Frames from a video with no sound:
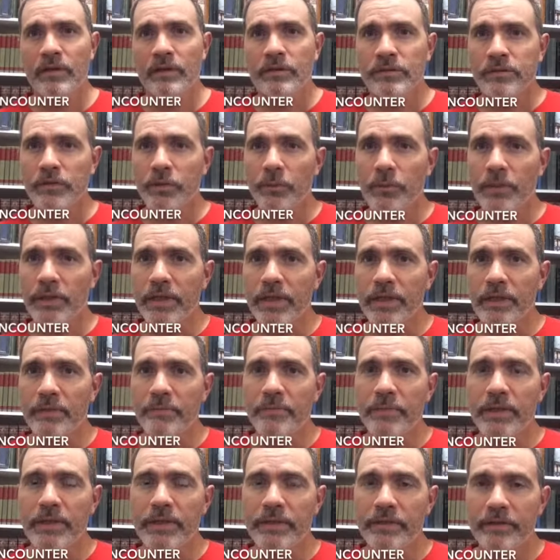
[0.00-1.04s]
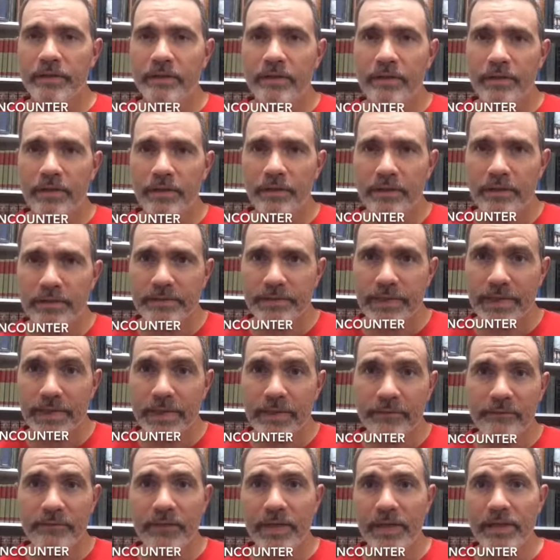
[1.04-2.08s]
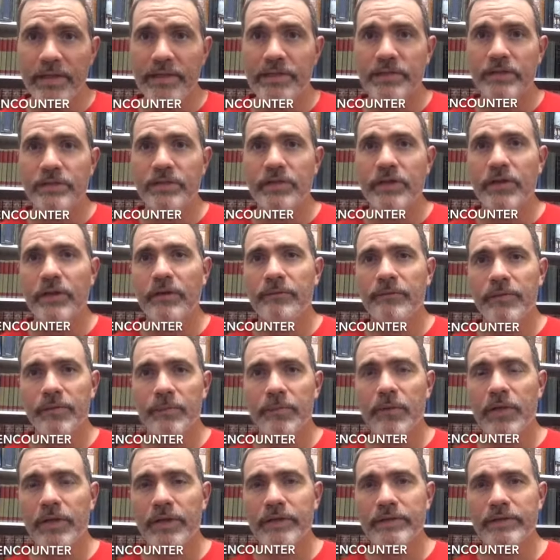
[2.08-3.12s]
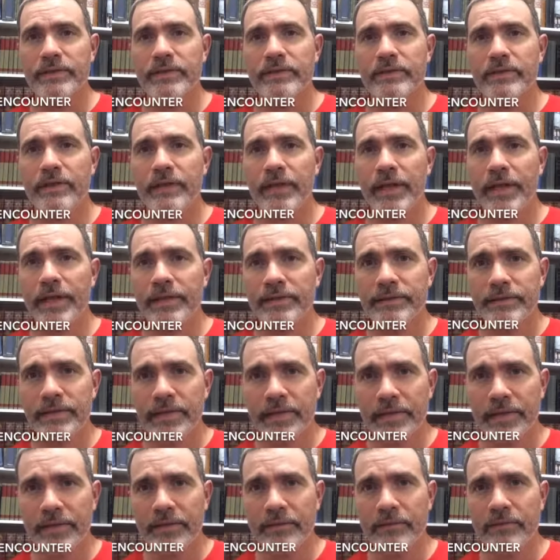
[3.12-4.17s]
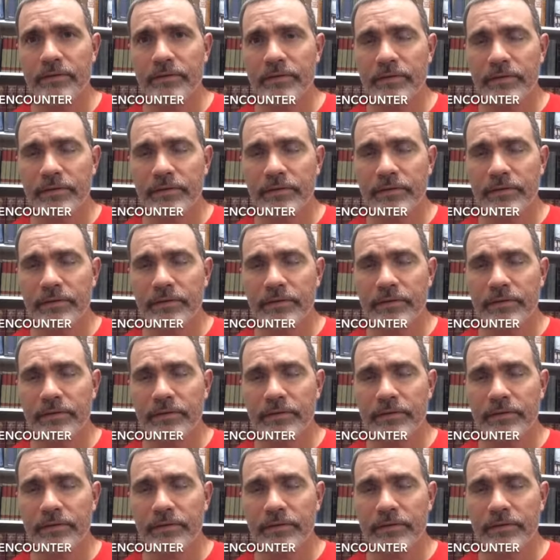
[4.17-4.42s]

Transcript: So we got to make take advantage of the present and take it